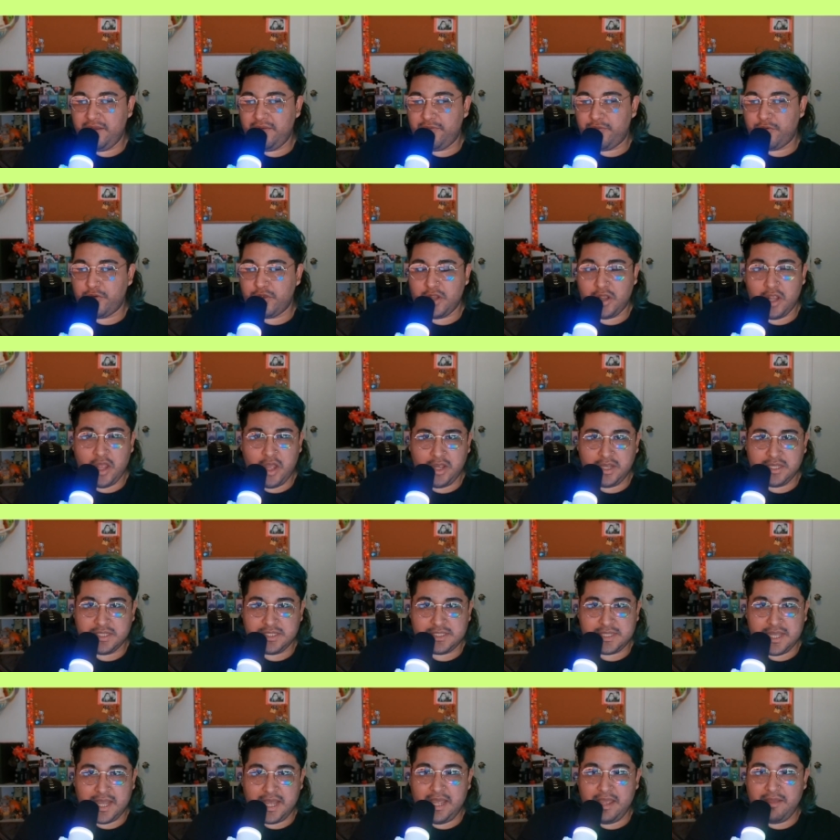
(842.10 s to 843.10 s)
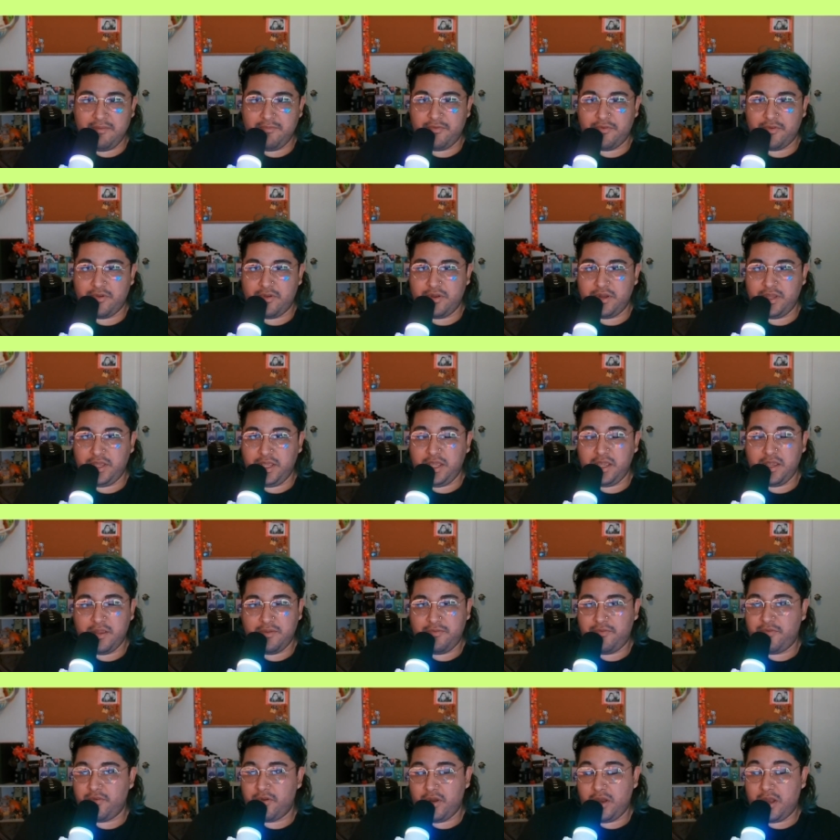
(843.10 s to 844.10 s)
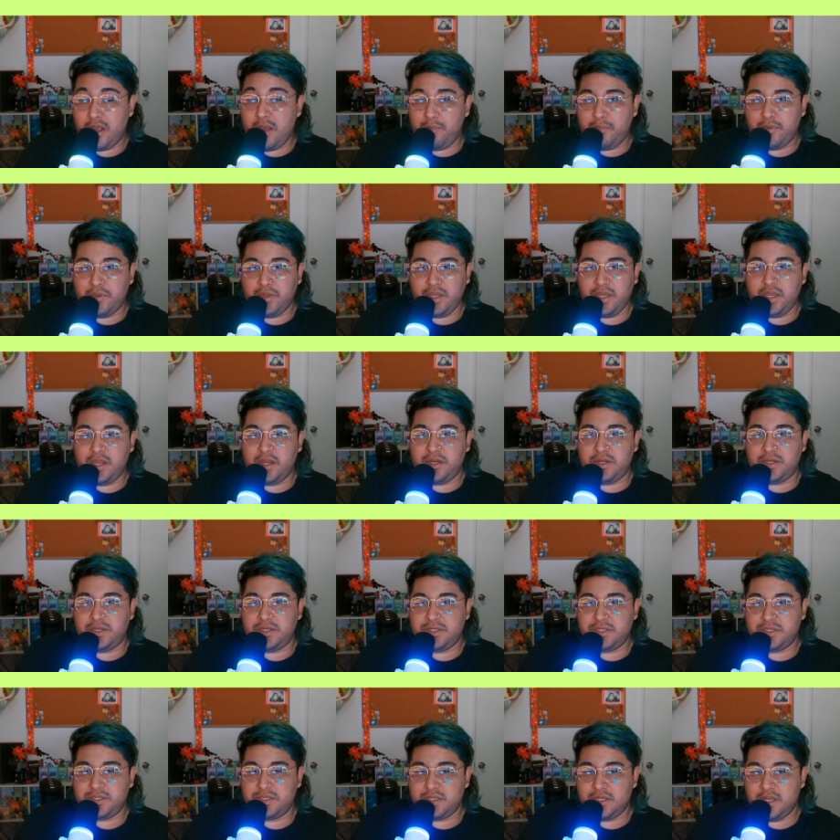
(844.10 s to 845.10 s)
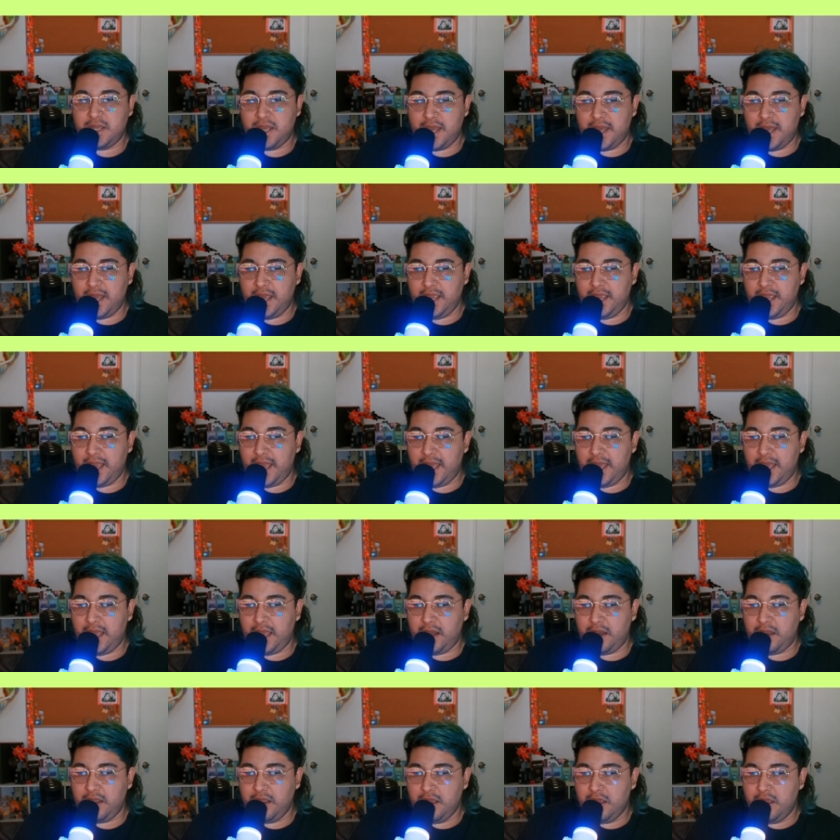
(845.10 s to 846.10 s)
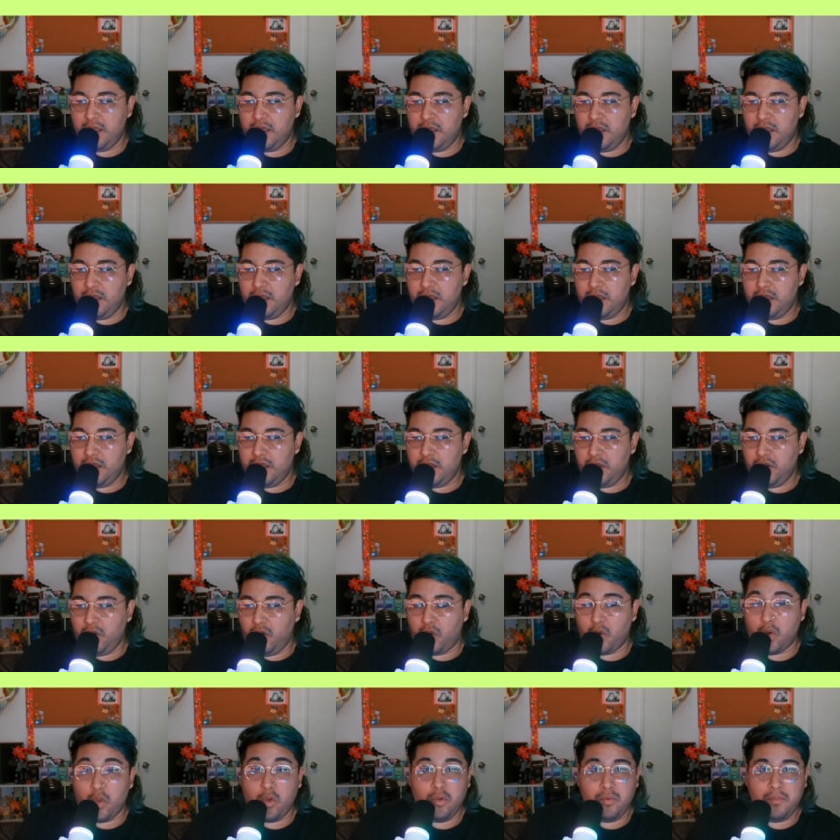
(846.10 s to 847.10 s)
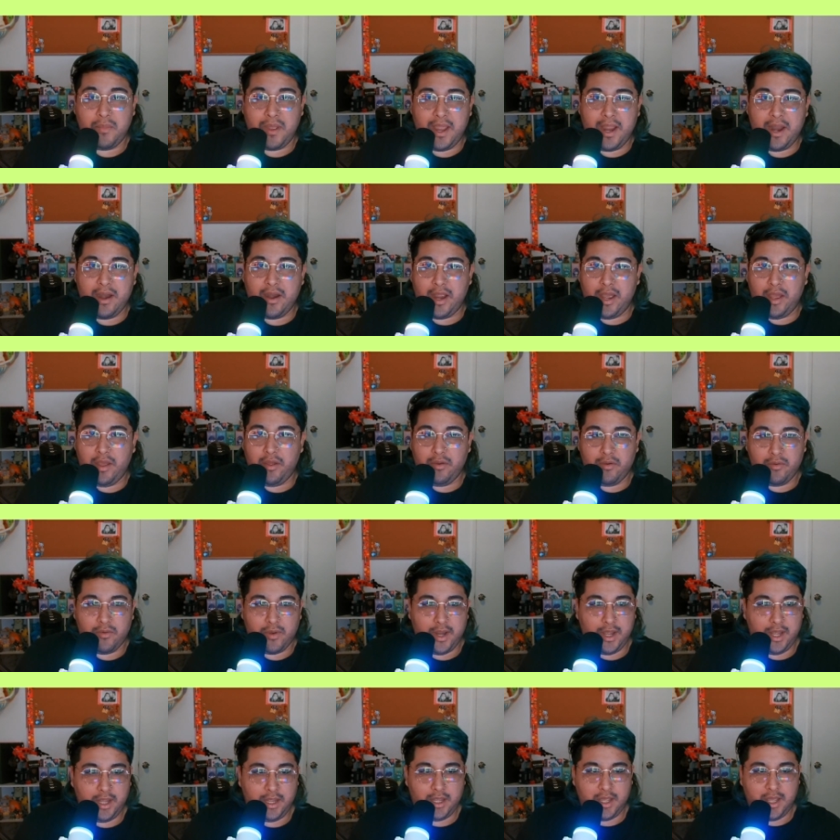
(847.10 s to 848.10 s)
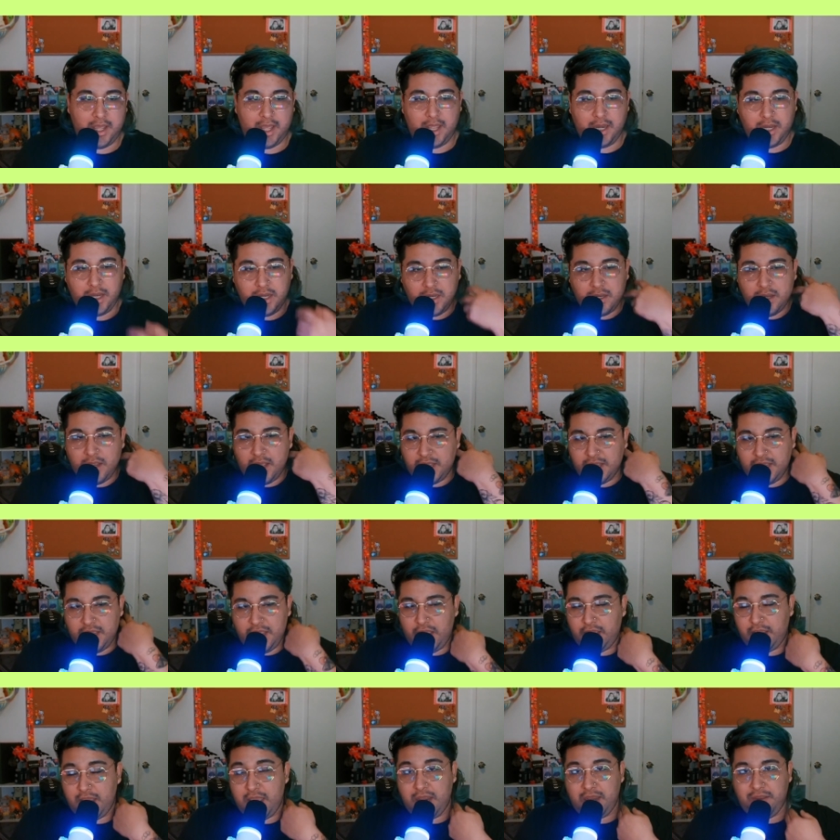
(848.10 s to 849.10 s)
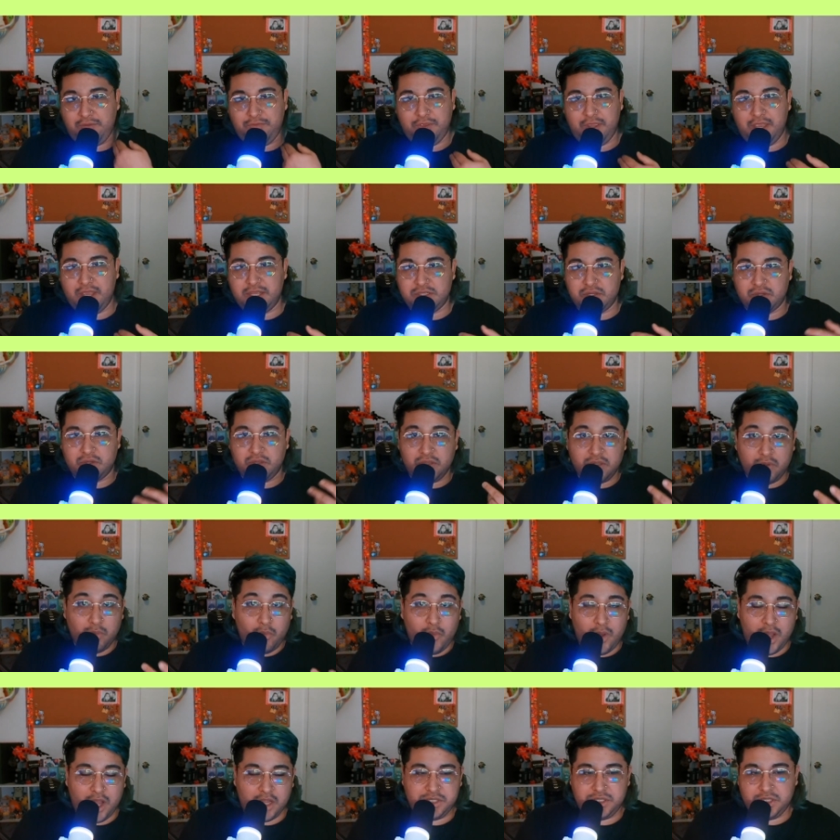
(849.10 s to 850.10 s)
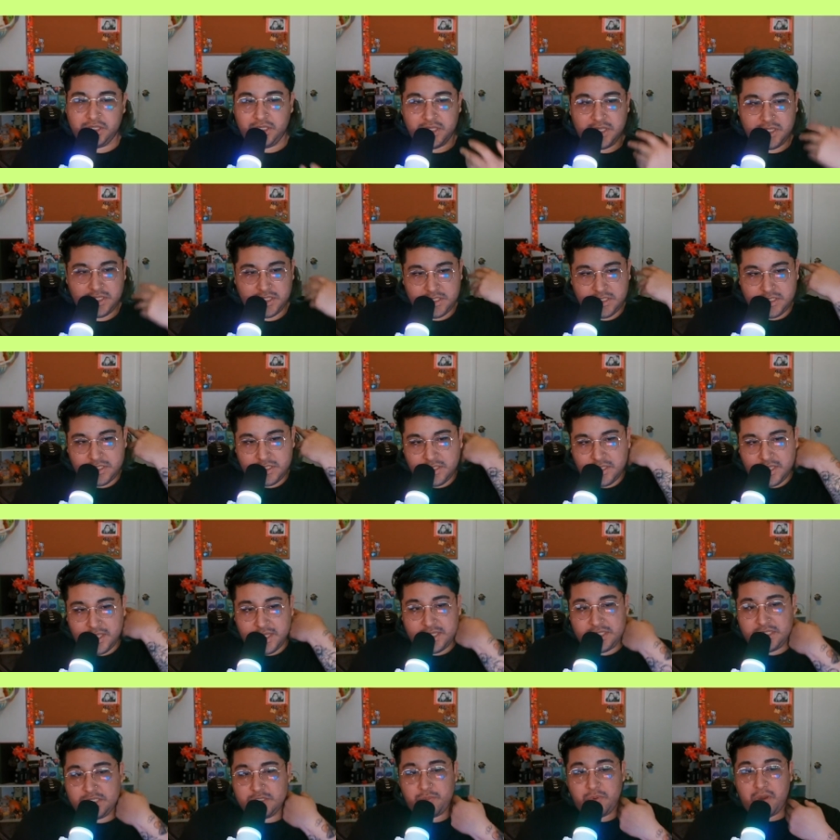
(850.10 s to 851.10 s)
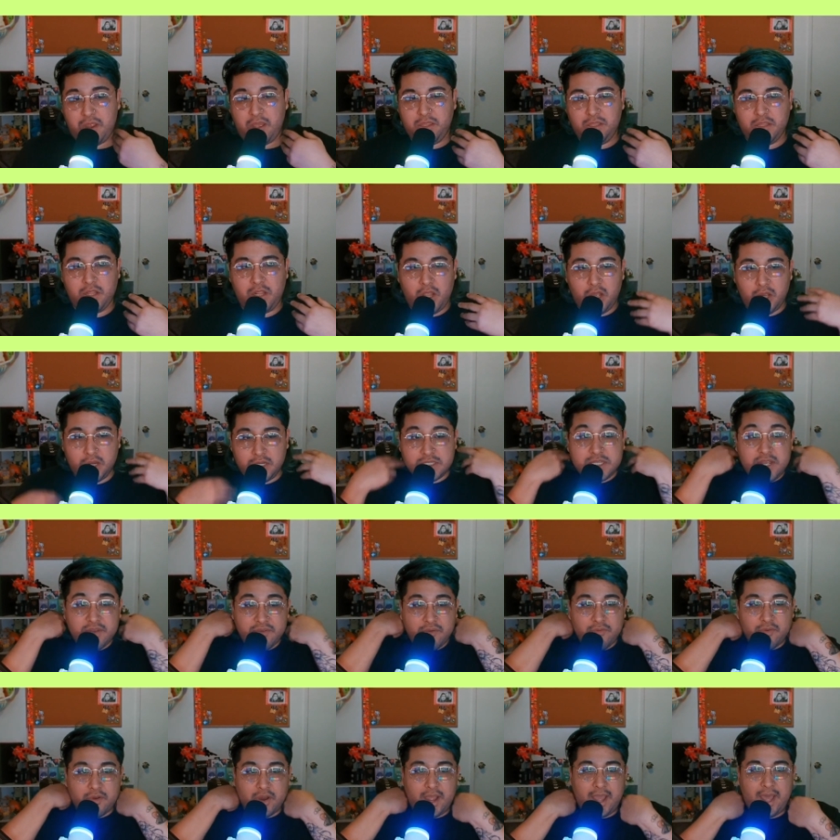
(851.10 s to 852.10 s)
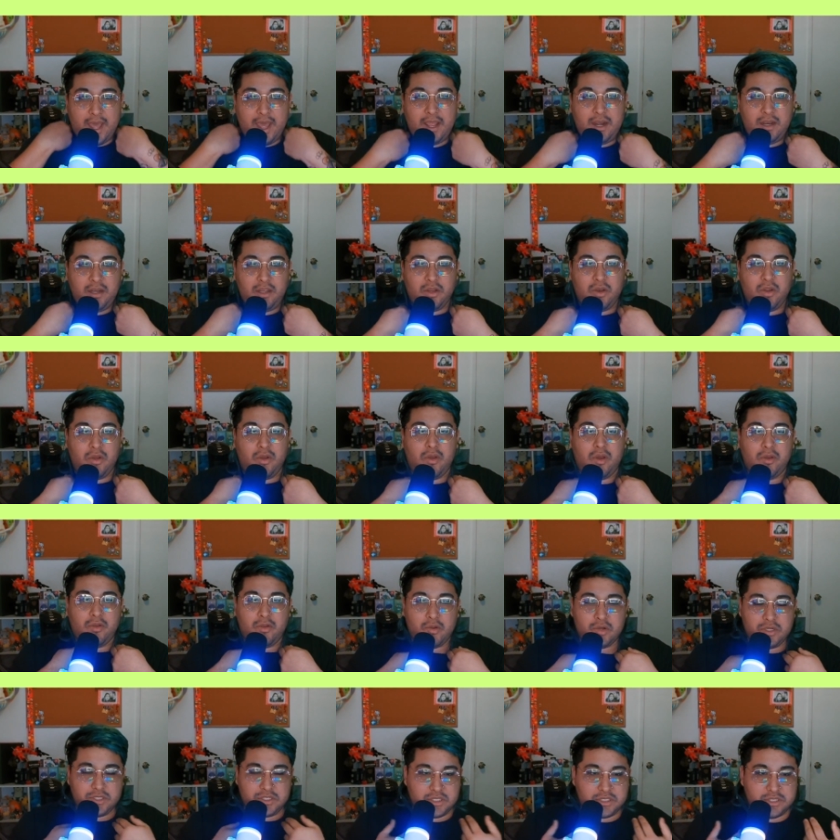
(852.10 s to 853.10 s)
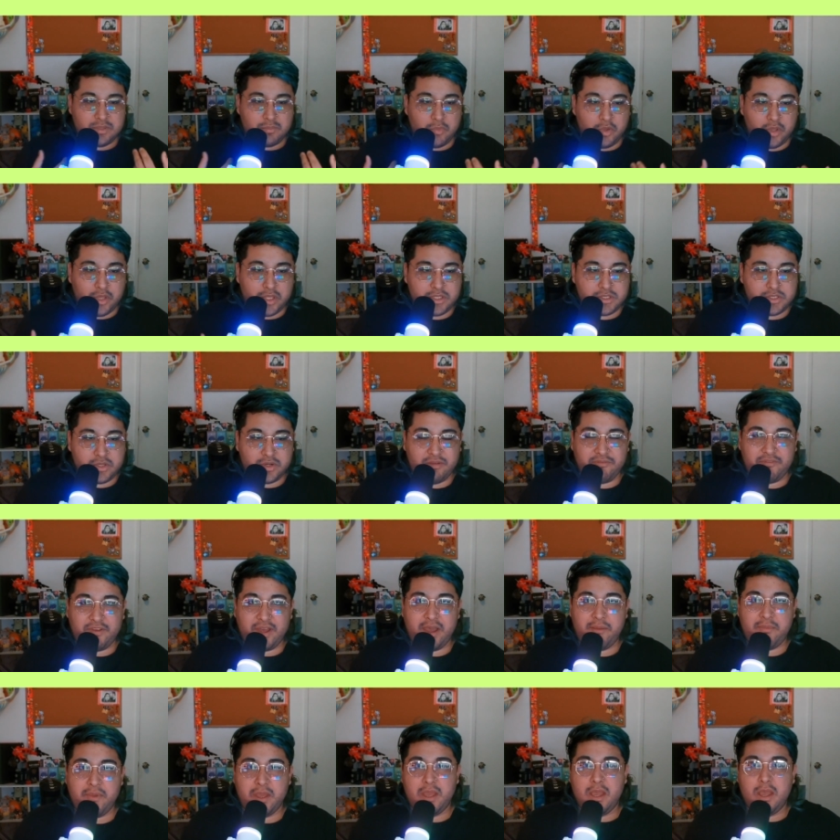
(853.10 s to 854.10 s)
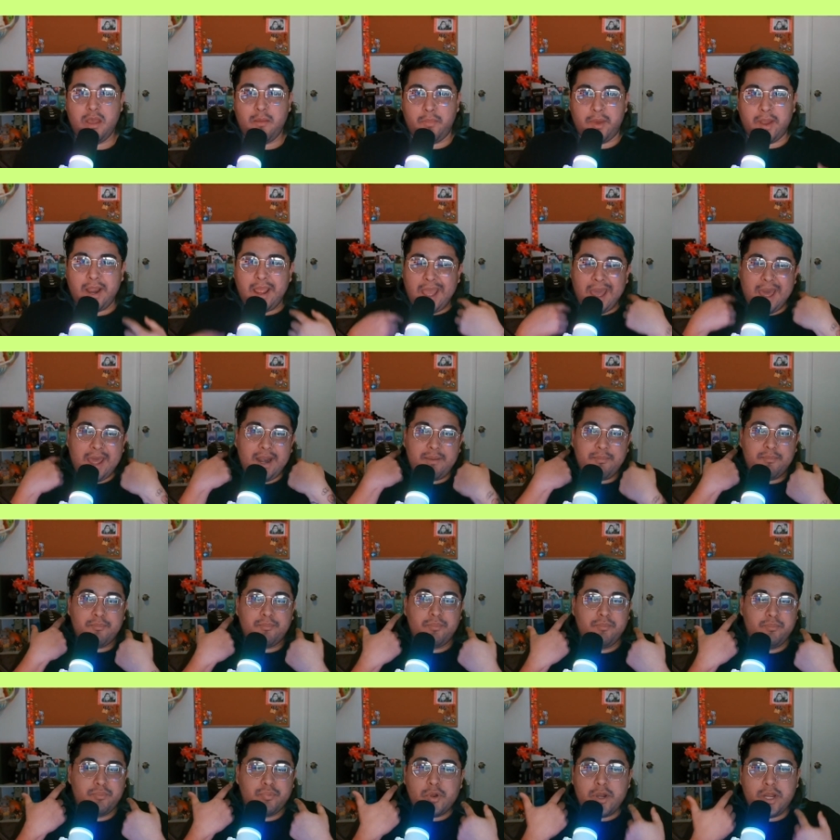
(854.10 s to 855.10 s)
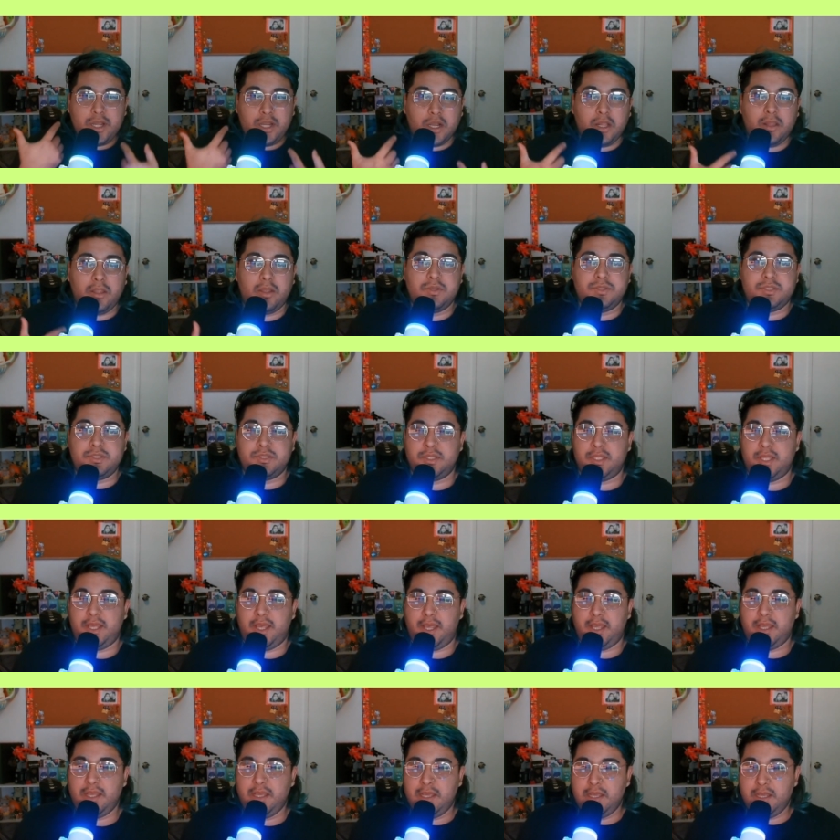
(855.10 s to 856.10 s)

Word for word: for the longest time for a year, for a couple years, I had growing my hair out, right? And I, again, if you guys are watching this, this is probably the longest I've ever had. You know, of course, it's a mullet sort of vibe, but I had it pretty close to that.